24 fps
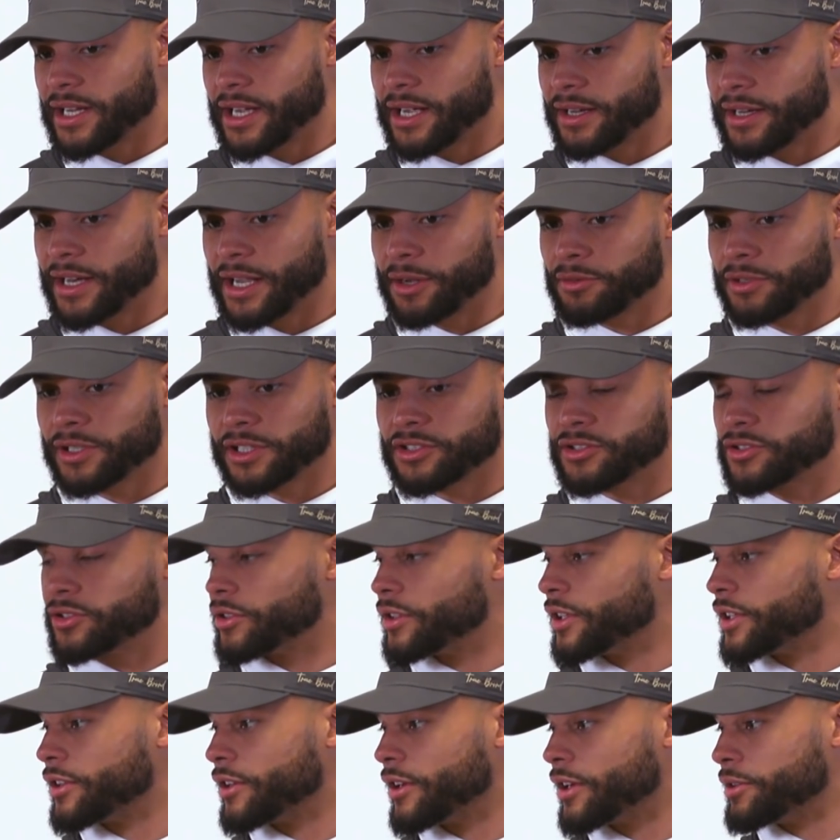Not really
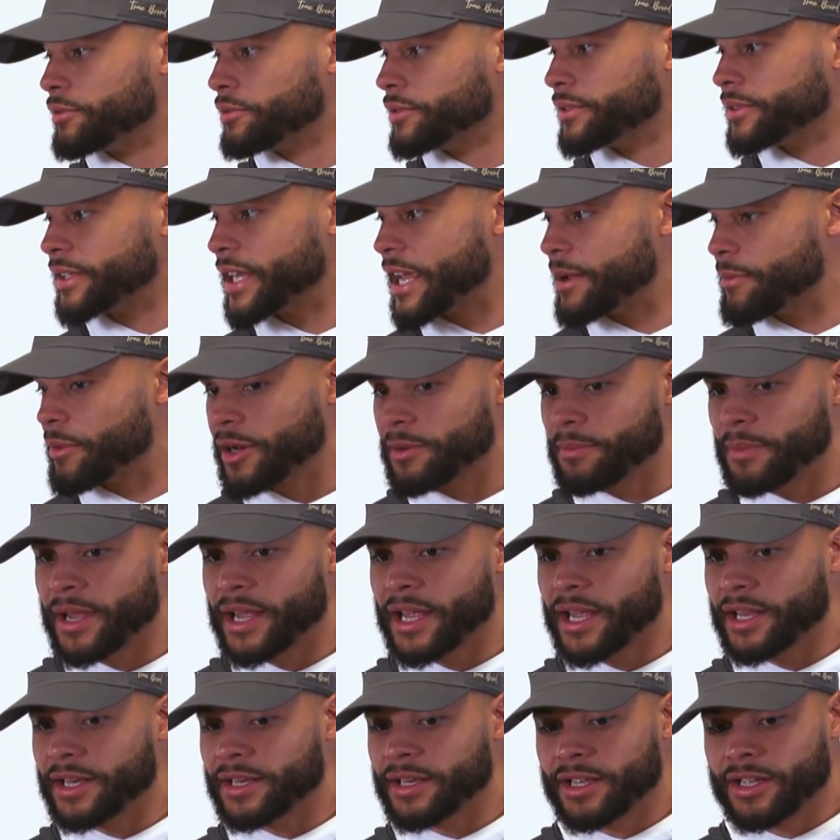sure. I thought it came out of my
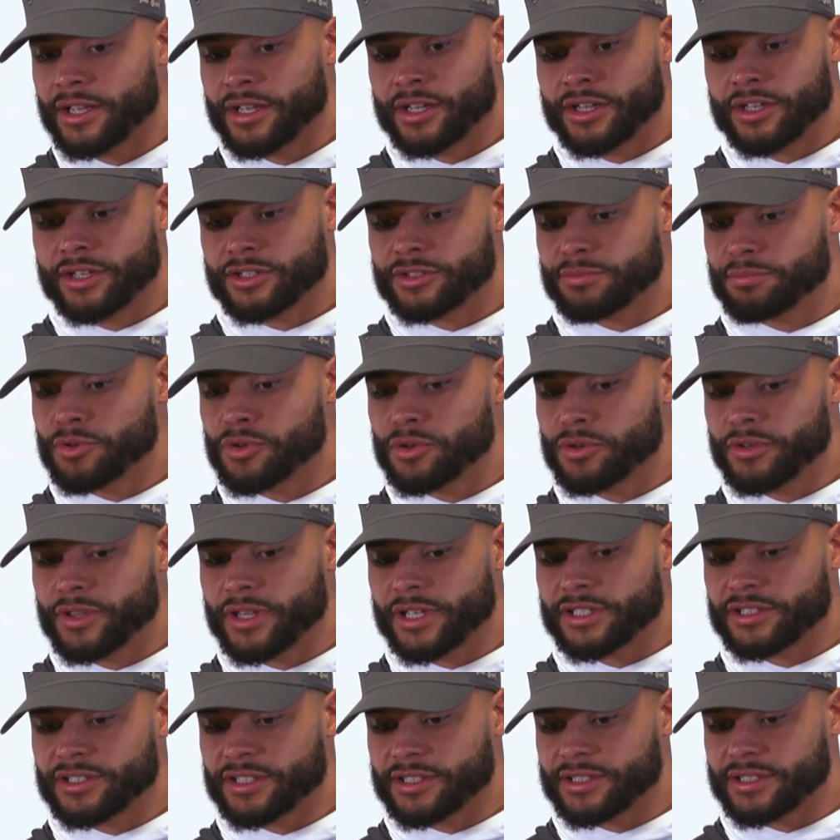hand smooth
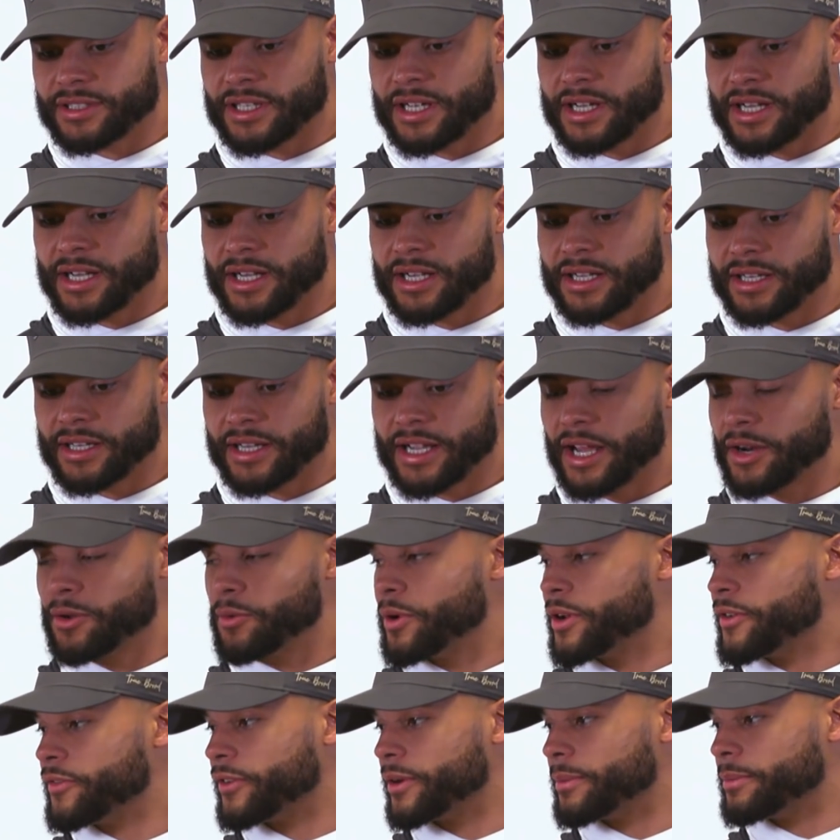and just got
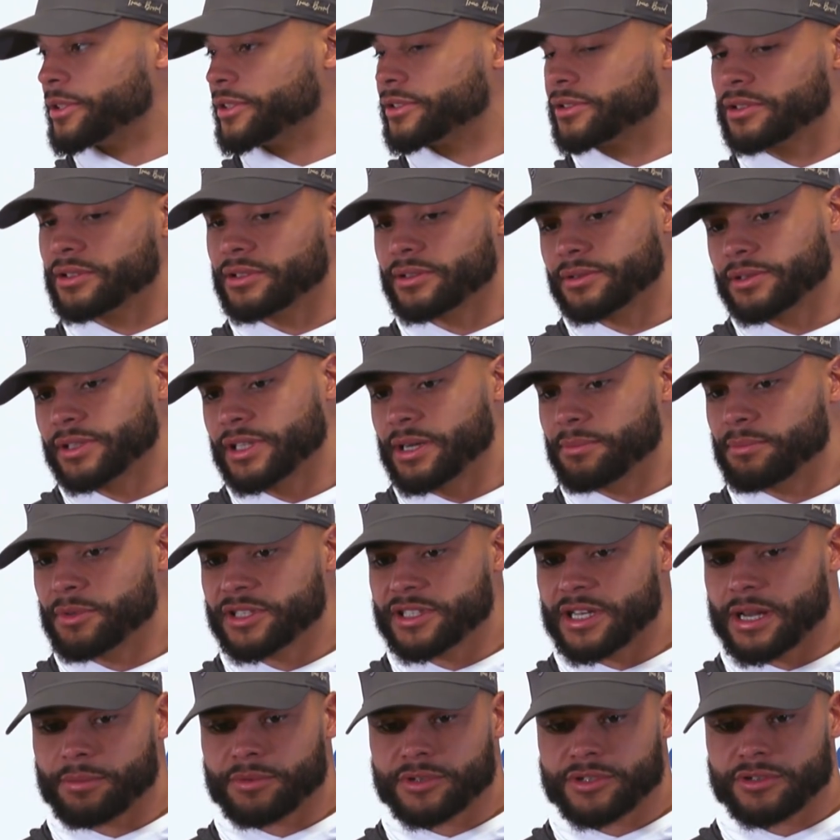away from it. So, yeah,
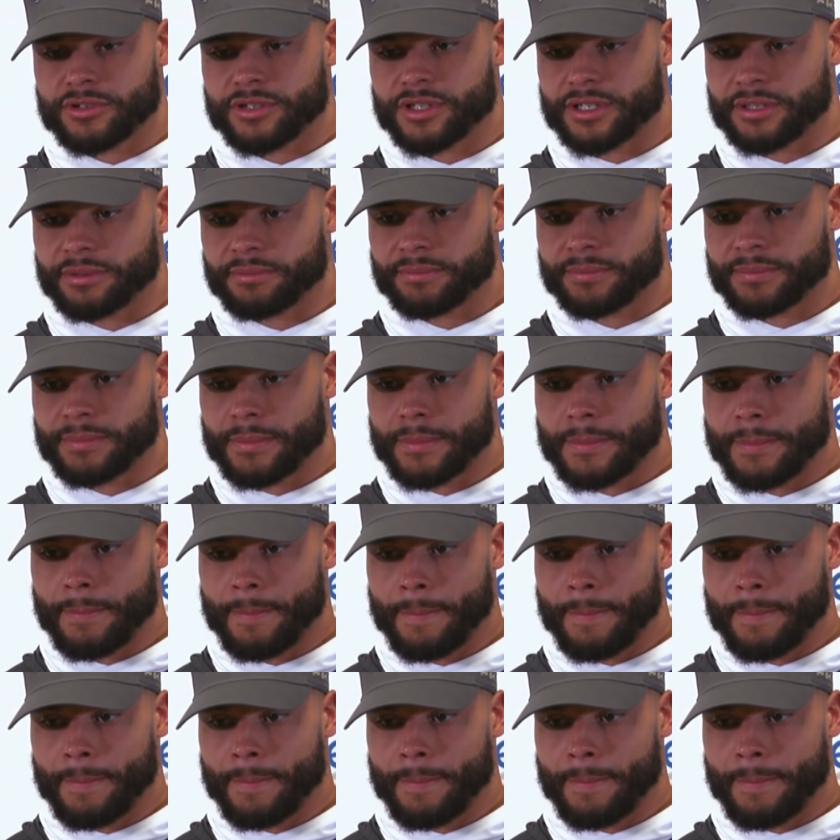missed opportunity. Yeah.